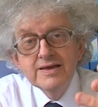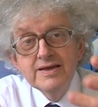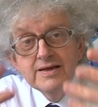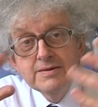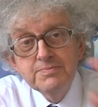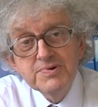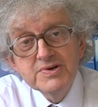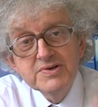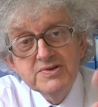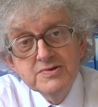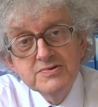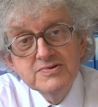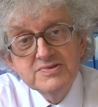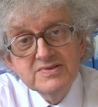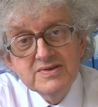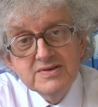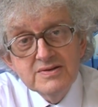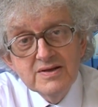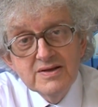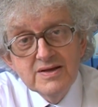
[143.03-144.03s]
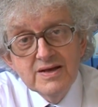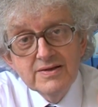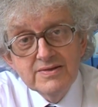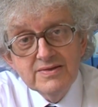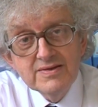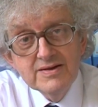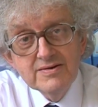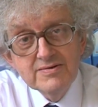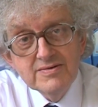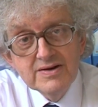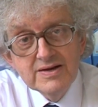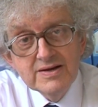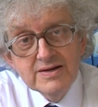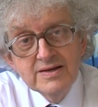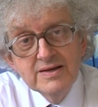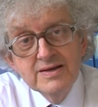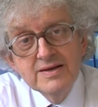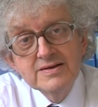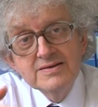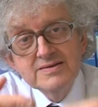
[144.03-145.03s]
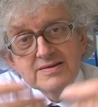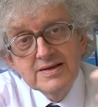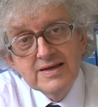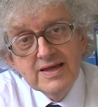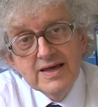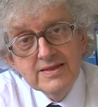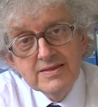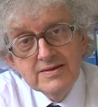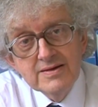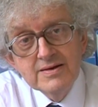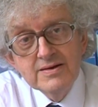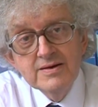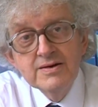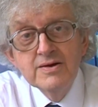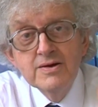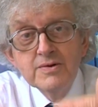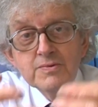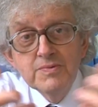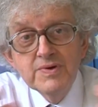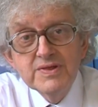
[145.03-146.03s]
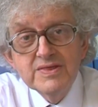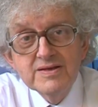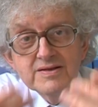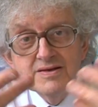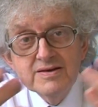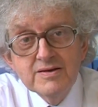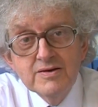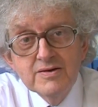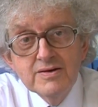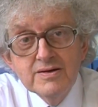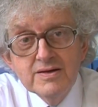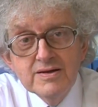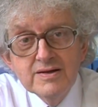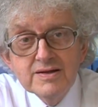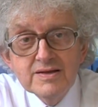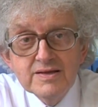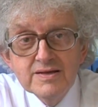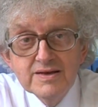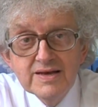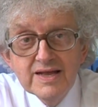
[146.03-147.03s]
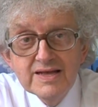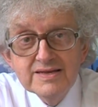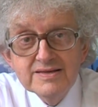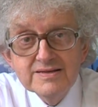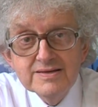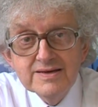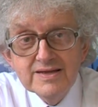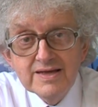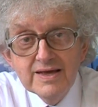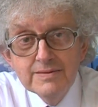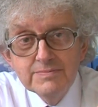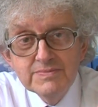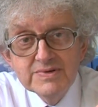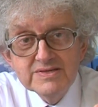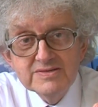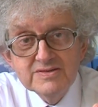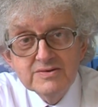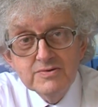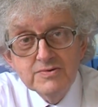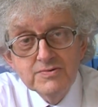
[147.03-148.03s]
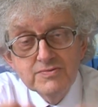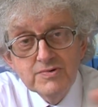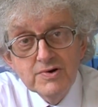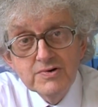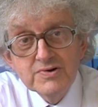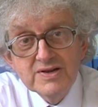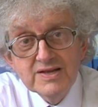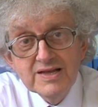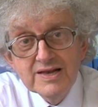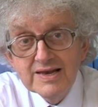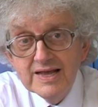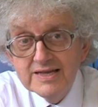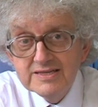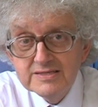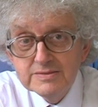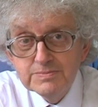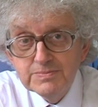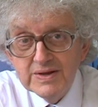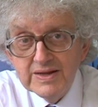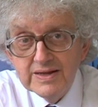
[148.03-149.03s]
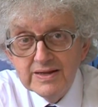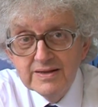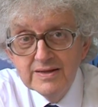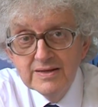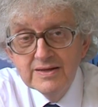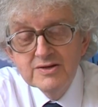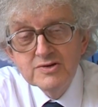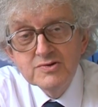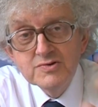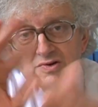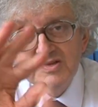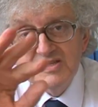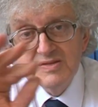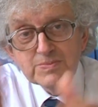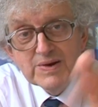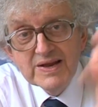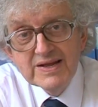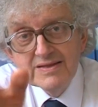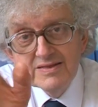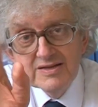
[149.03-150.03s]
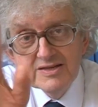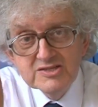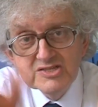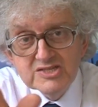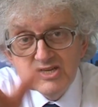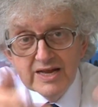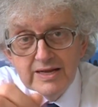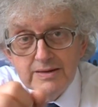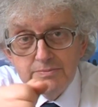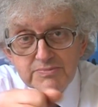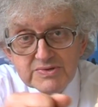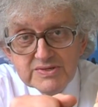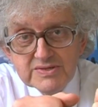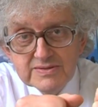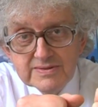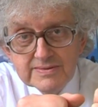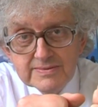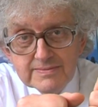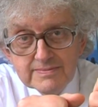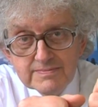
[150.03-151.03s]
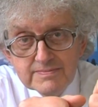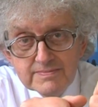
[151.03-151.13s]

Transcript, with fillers: He produced a theory together with an Canadian chemist called Ron Gillespie to explain these shapes.